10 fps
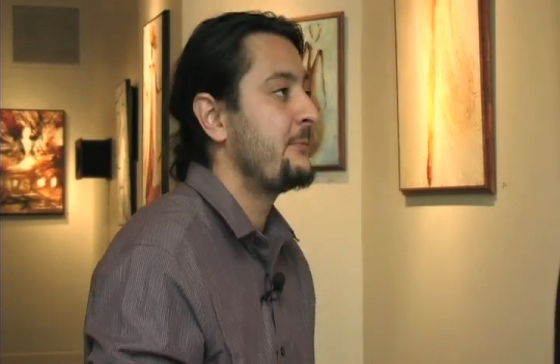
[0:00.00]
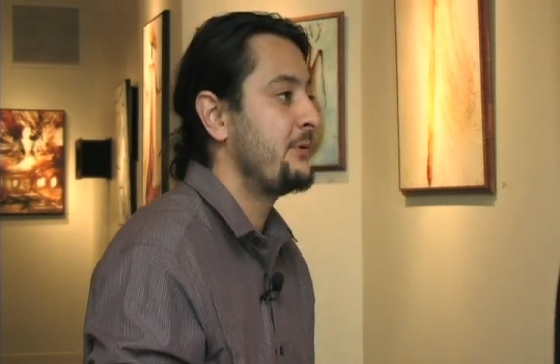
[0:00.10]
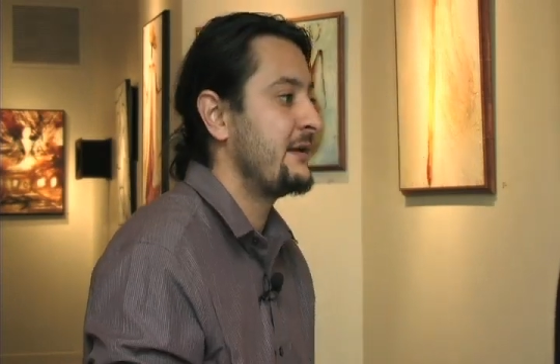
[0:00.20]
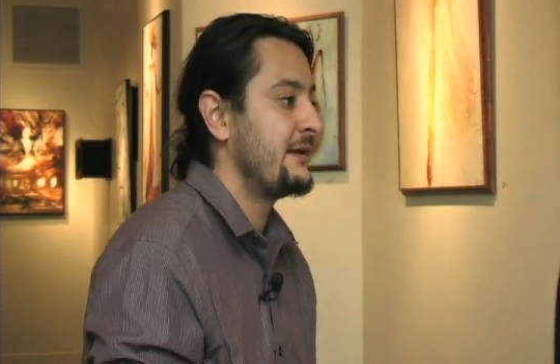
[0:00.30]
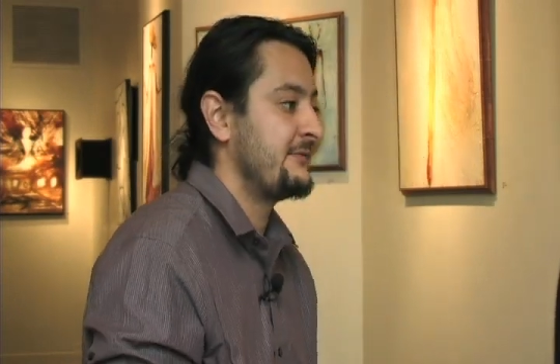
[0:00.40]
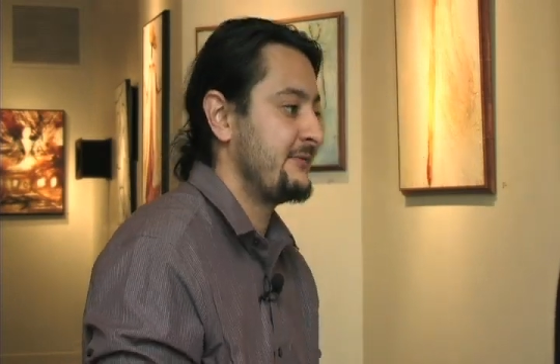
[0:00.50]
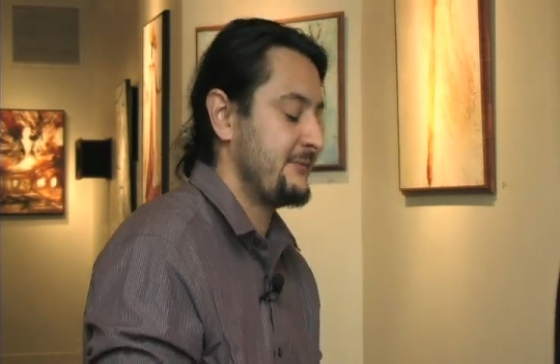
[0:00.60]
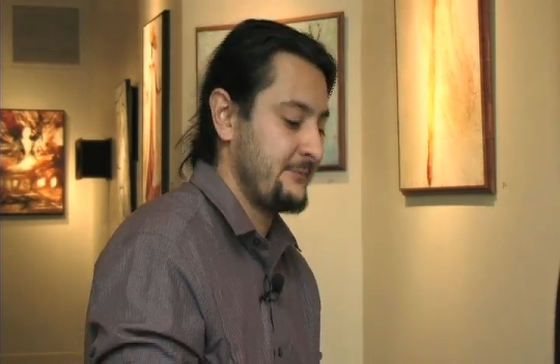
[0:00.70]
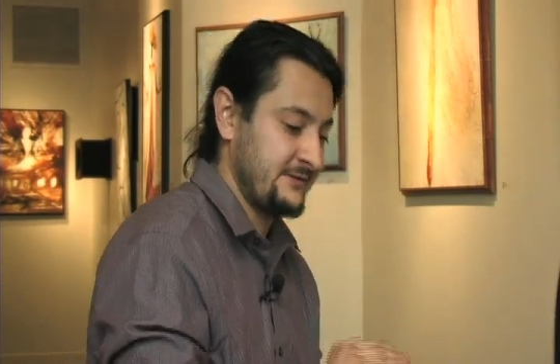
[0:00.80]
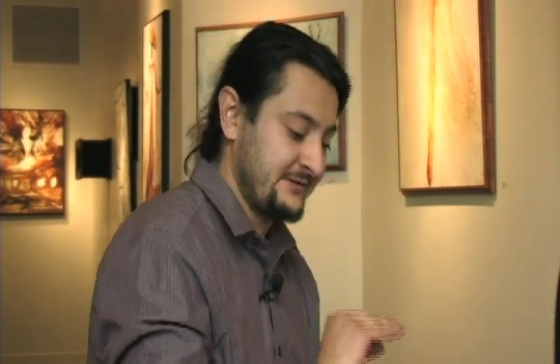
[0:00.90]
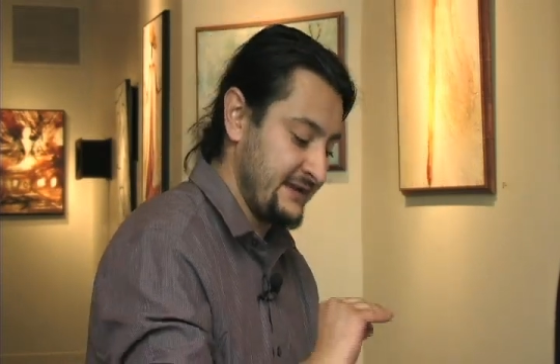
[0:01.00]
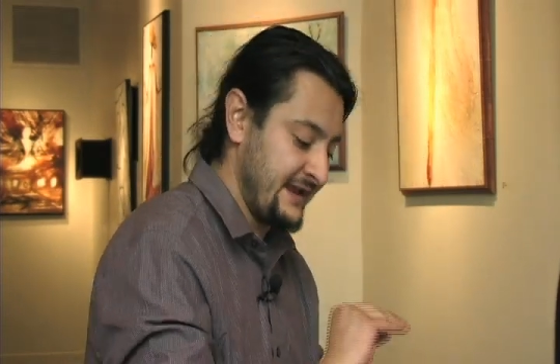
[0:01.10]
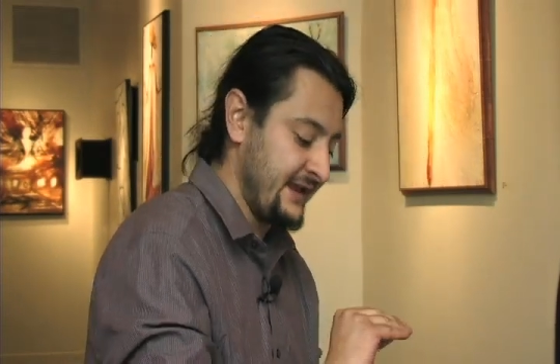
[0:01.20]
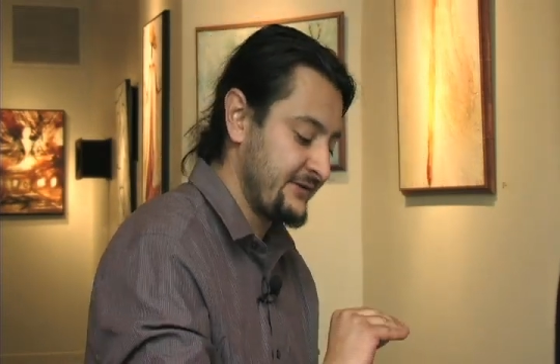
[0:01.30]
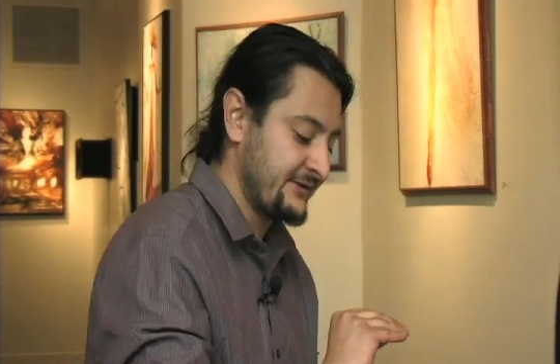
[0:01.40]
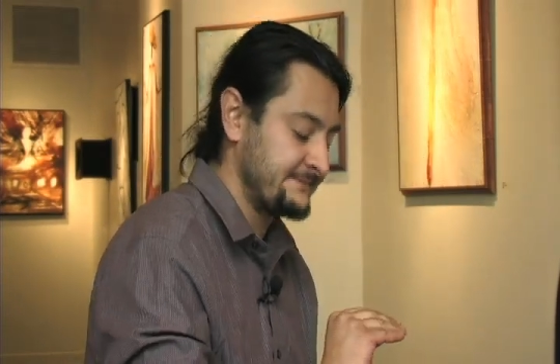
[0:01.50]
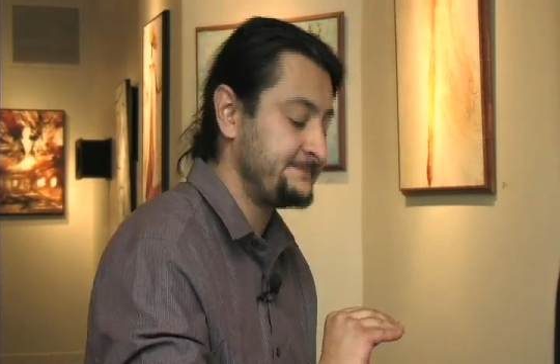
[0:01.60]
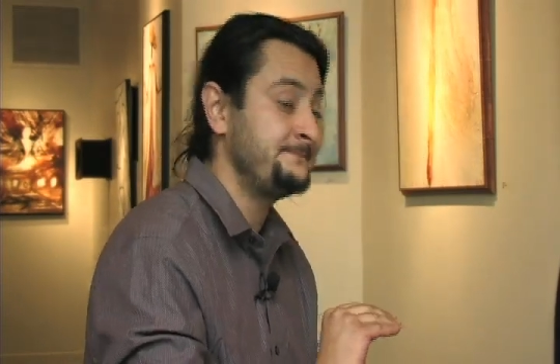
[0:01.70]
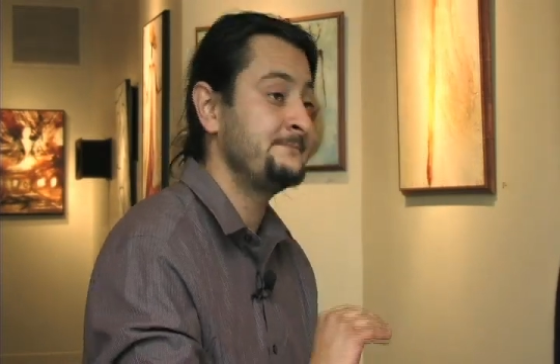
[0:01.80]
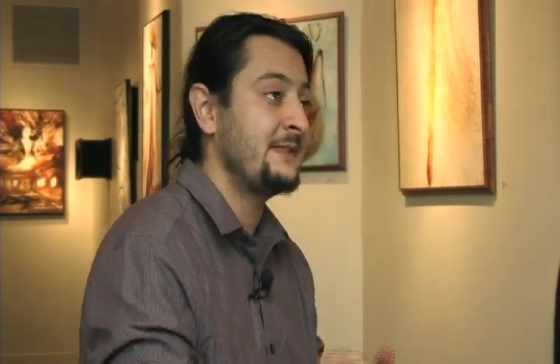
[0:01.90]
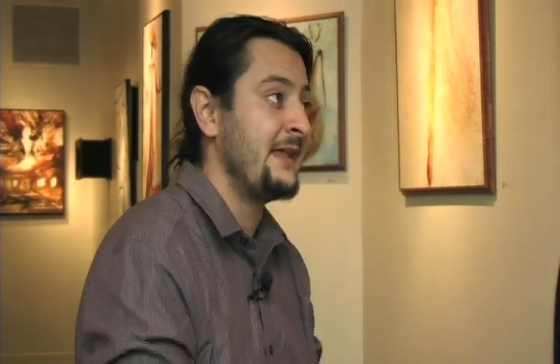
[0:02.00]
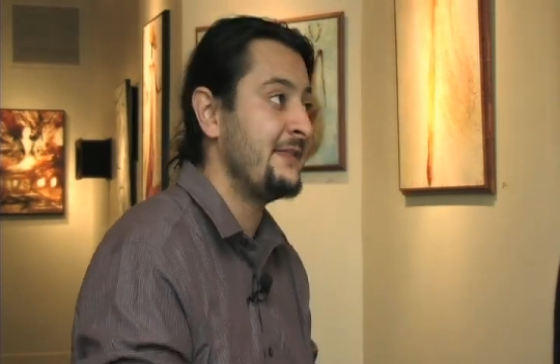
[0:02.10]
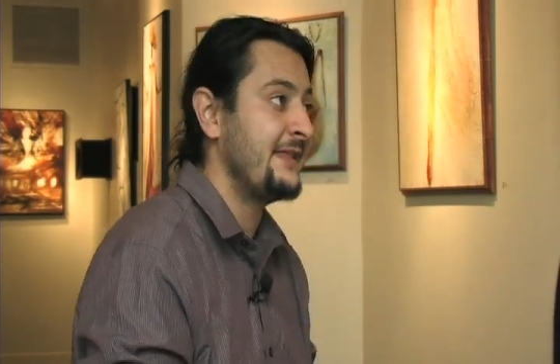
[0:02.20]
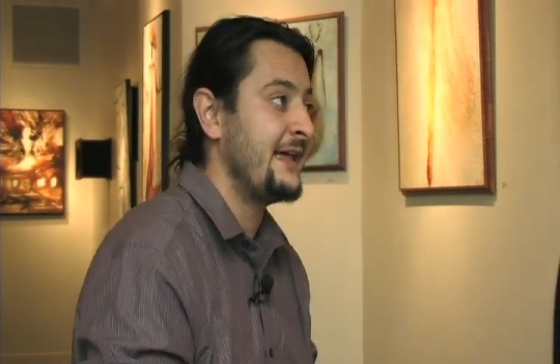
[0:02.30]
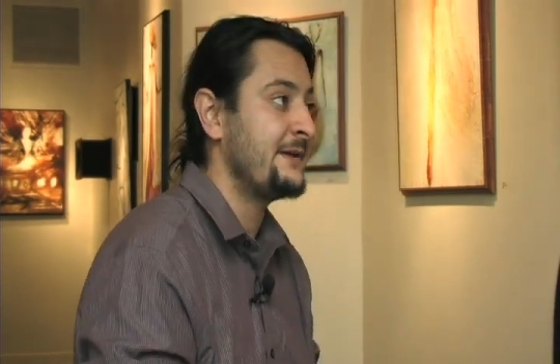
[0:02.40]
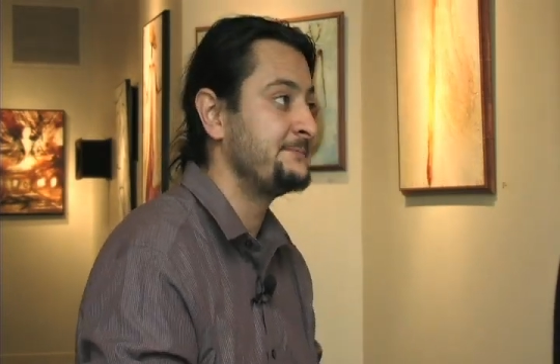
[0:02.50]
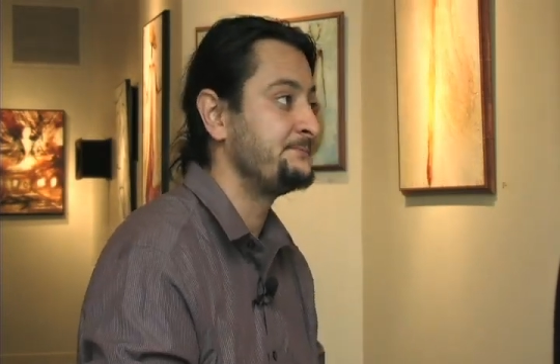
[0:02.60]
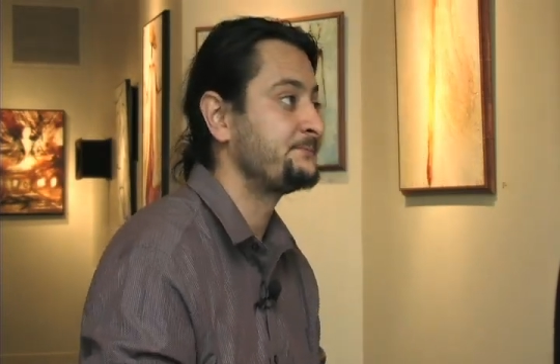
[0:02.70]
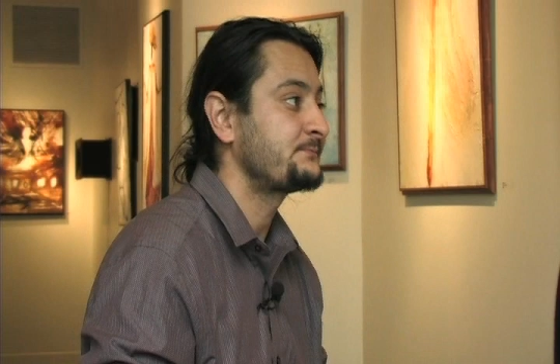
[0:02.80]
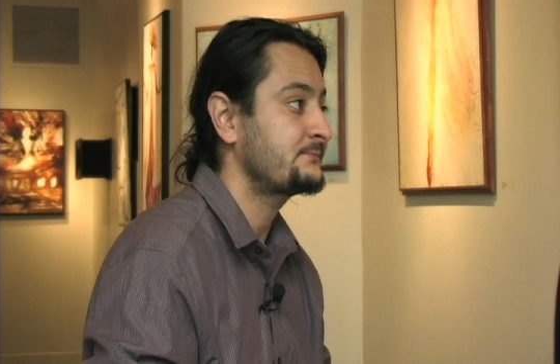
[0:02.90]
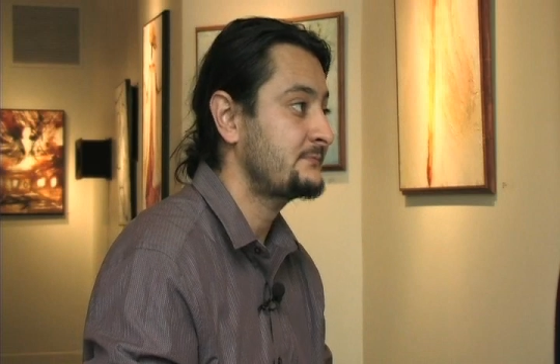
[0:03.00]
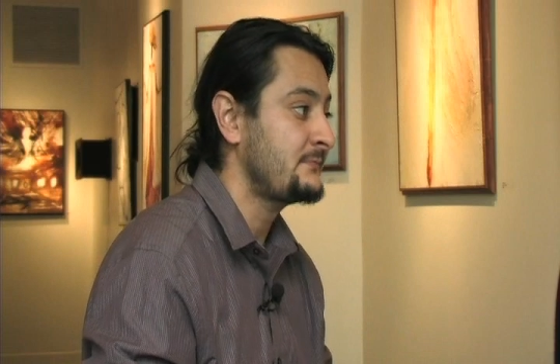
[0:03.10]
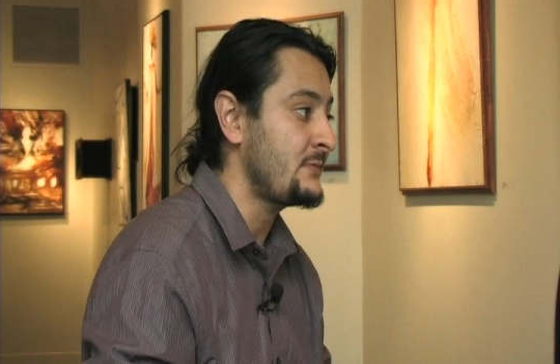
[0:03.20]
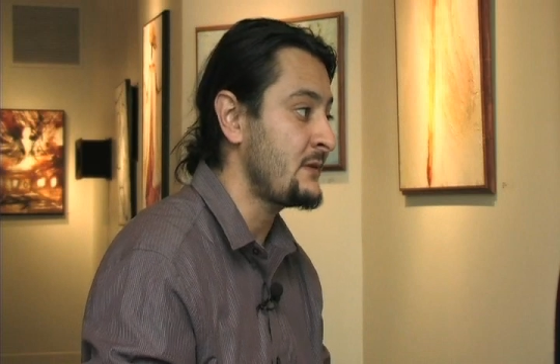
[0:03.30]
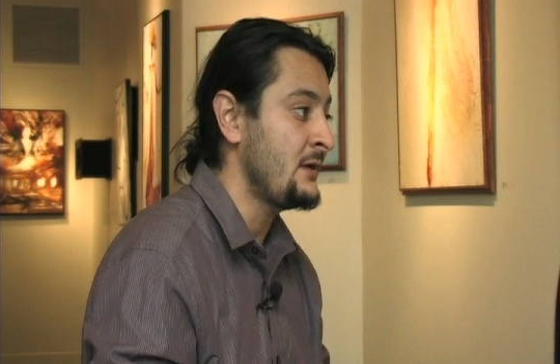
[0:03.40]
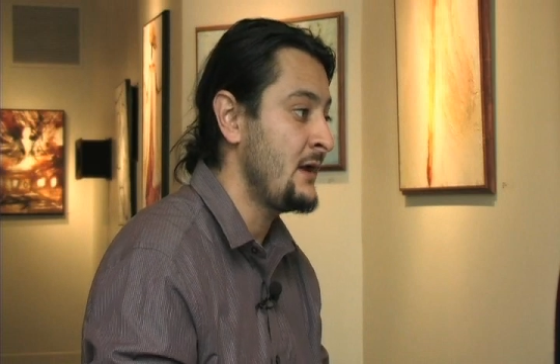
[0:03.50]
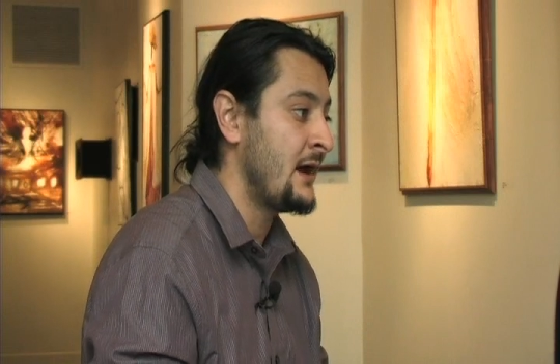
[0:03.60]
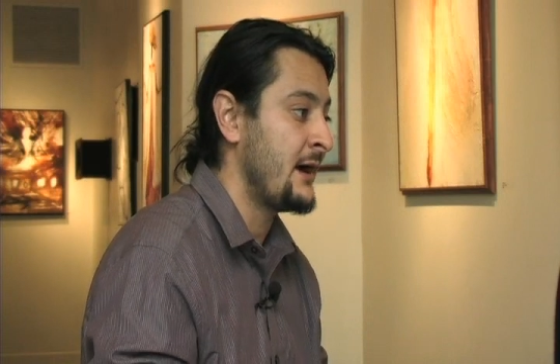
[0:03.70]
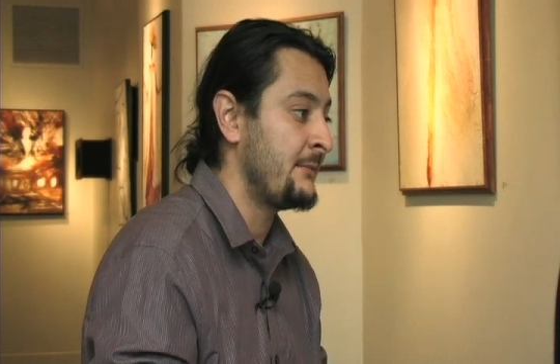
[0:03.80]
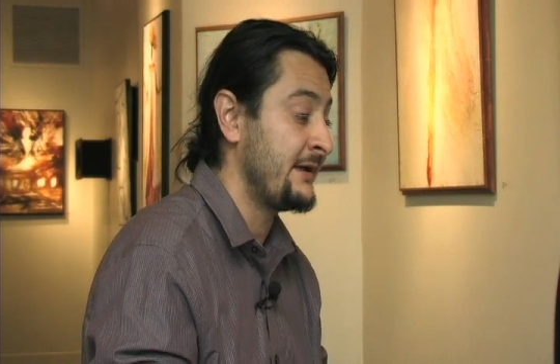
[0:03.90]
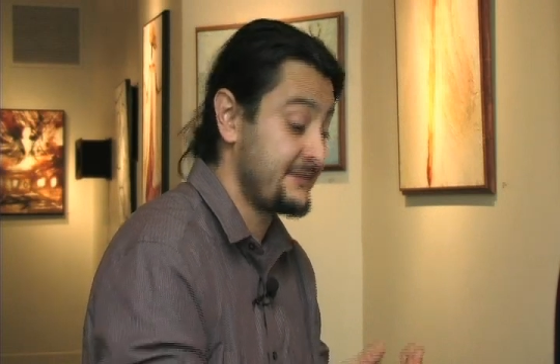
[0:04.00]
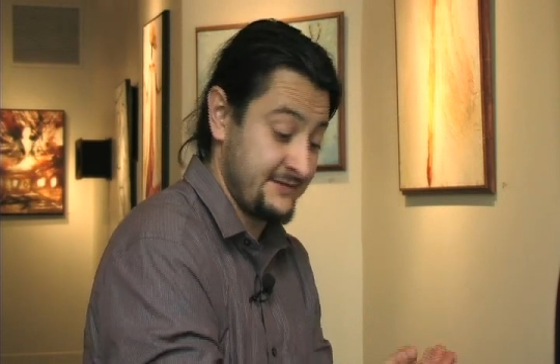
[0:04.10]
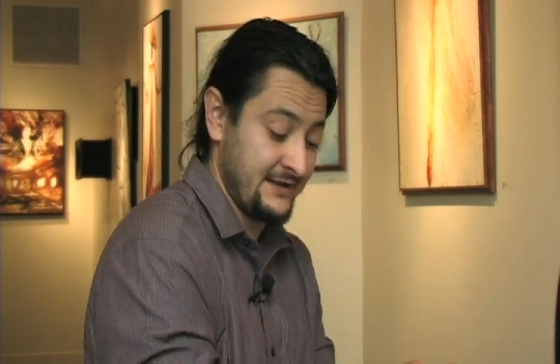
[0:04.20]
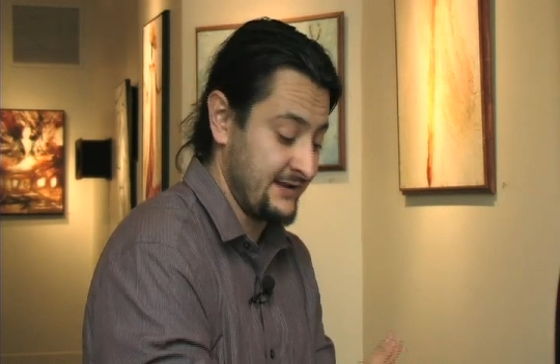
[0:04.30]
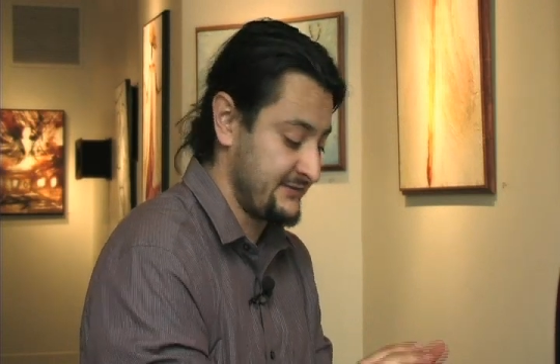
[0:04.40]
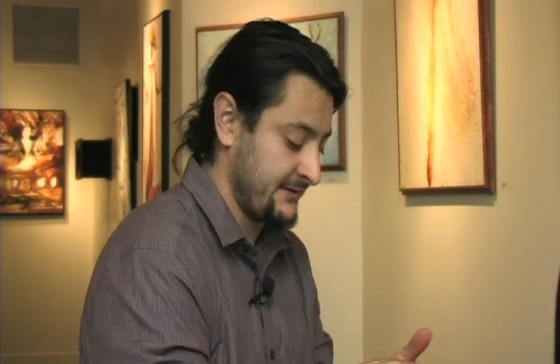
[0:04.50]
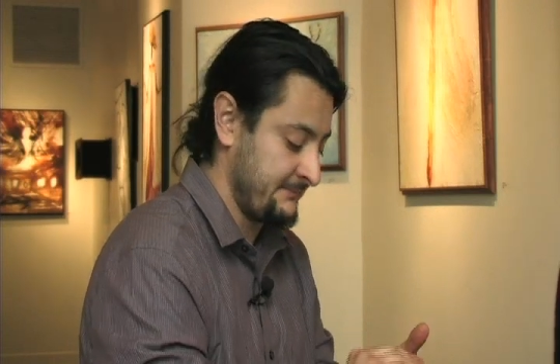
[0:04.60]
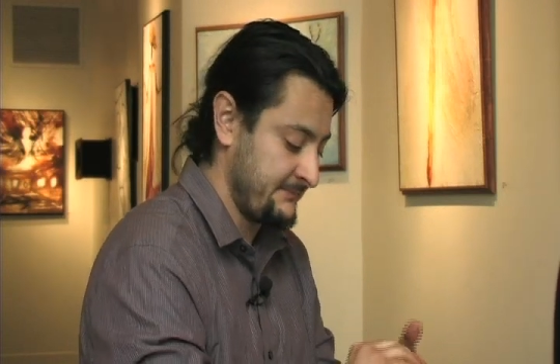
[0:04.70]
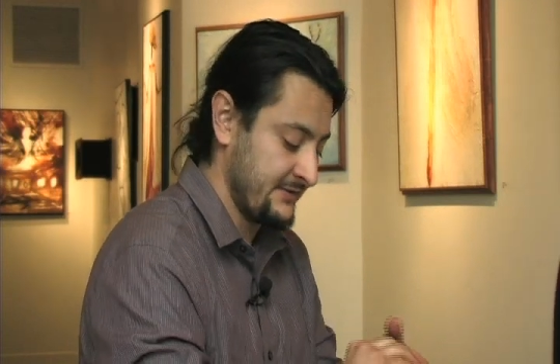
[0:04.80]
putting it together. And then it's a